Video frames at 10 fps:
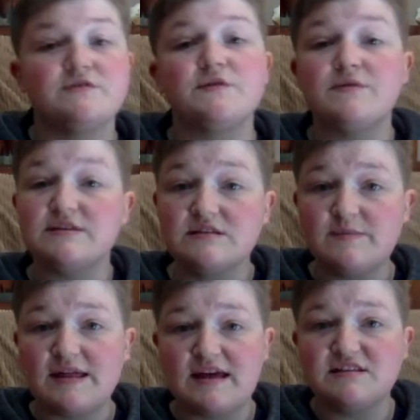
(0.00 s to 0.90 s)
So this is
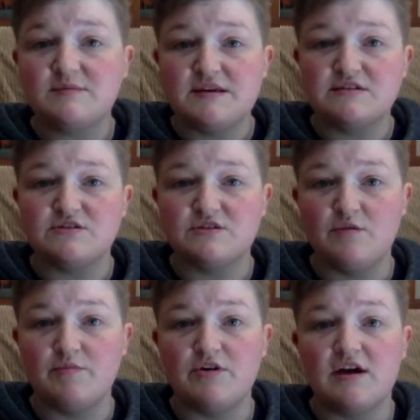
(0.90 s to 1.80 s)
my last semester's
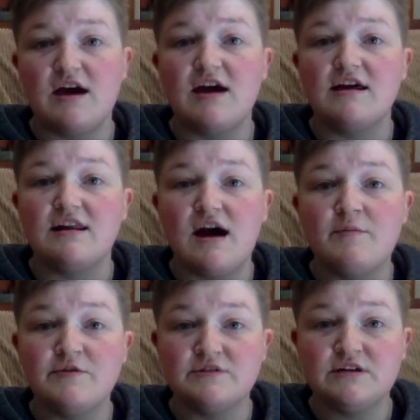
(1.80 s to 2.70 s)
notebook, and I'm
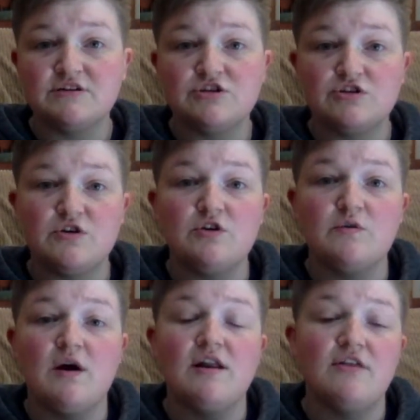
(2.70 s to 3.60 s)
using it to show you
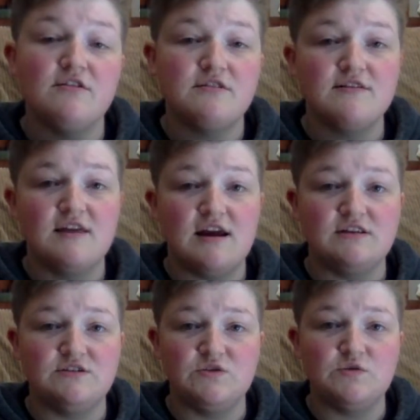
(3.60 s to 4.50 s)
another thing that I
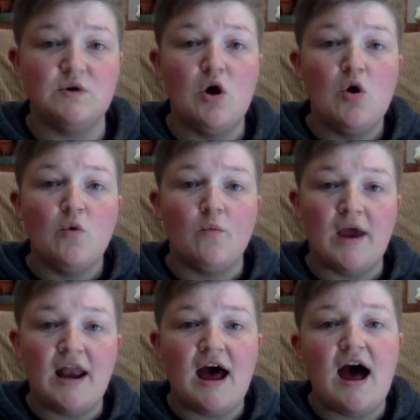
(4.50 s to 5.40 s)
do
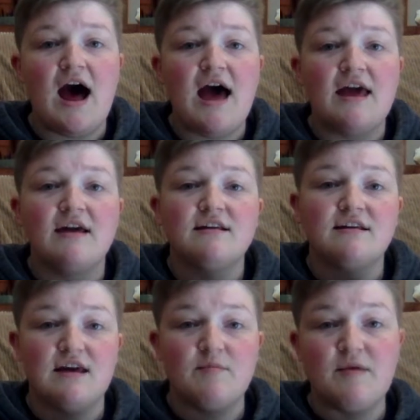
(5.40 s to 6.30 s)
when I
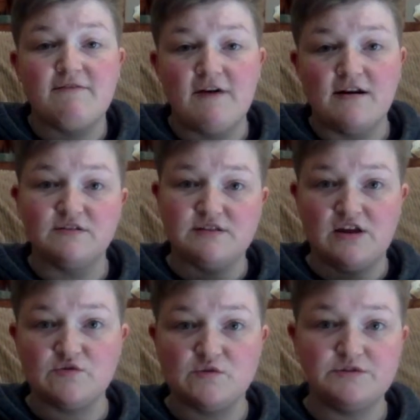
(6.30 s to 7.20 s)
get my final
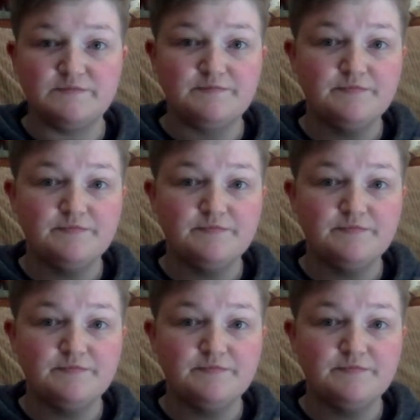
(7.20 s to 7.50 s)
schedule.